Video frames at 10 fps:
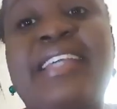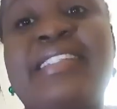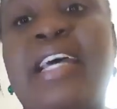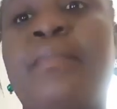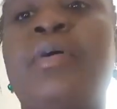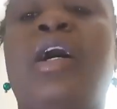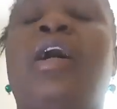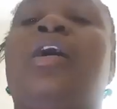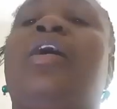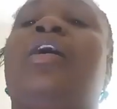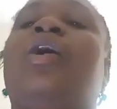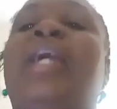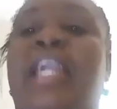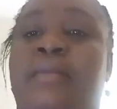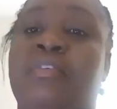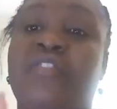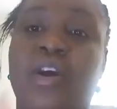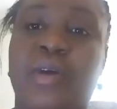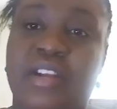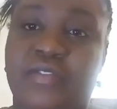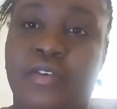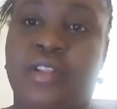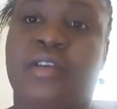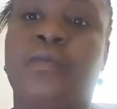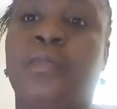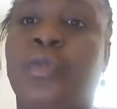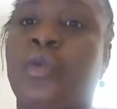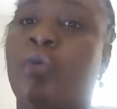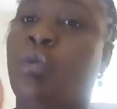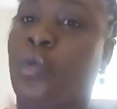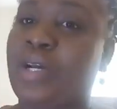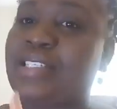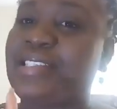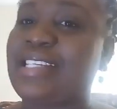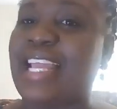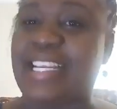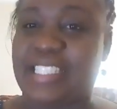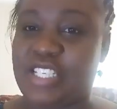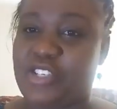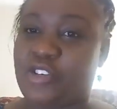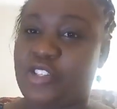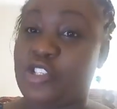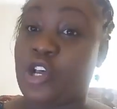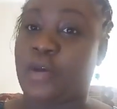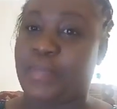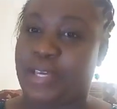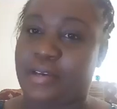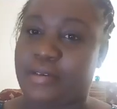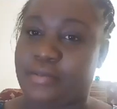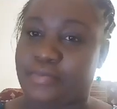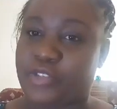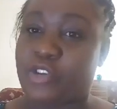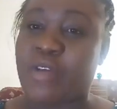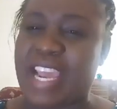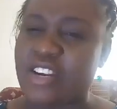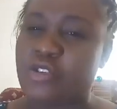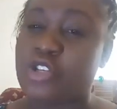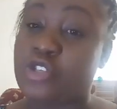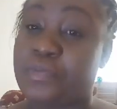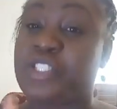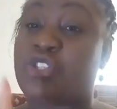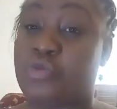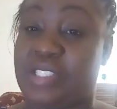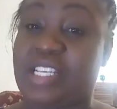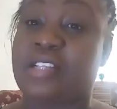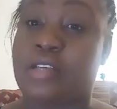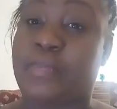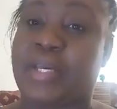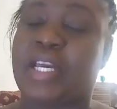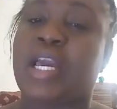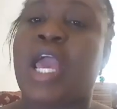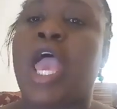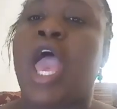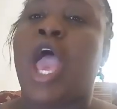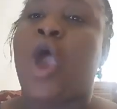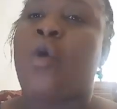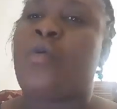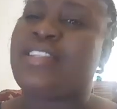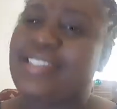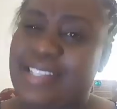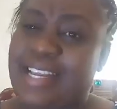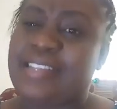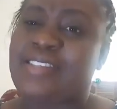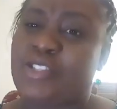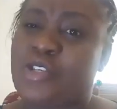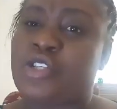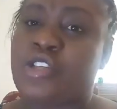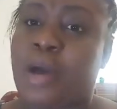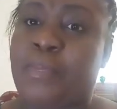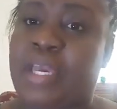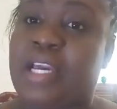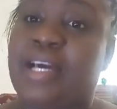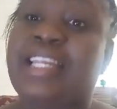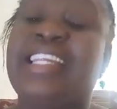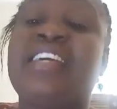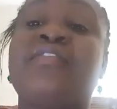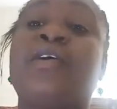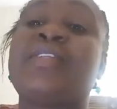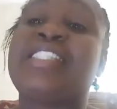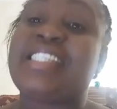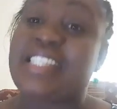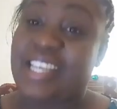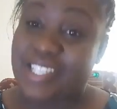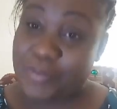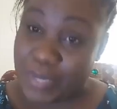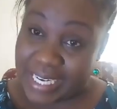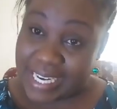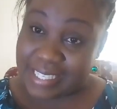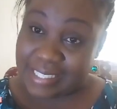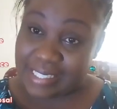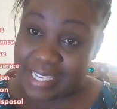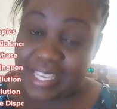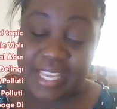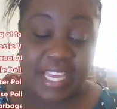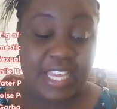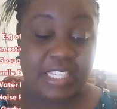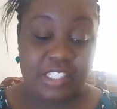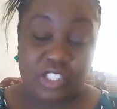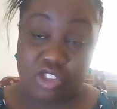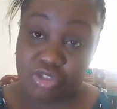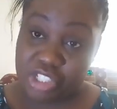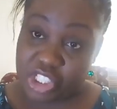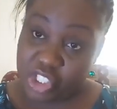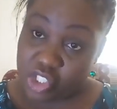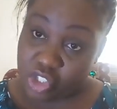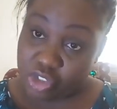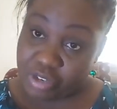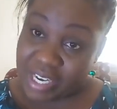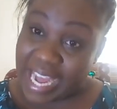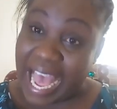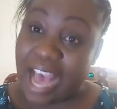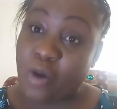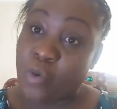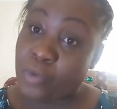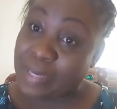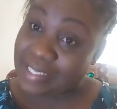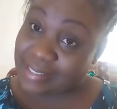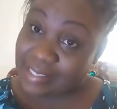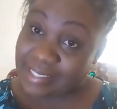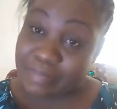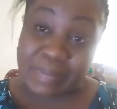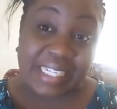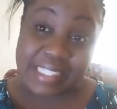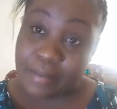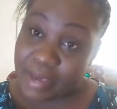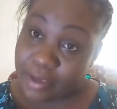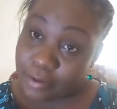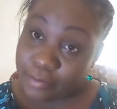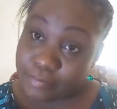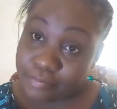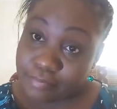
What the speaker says: example. Okay, before I go any further, when selecting your topic, so right now you should be choosing a topic. When selecting your topic, leave out teenage pregnancy, street children, and homelessness. Please, I beg you.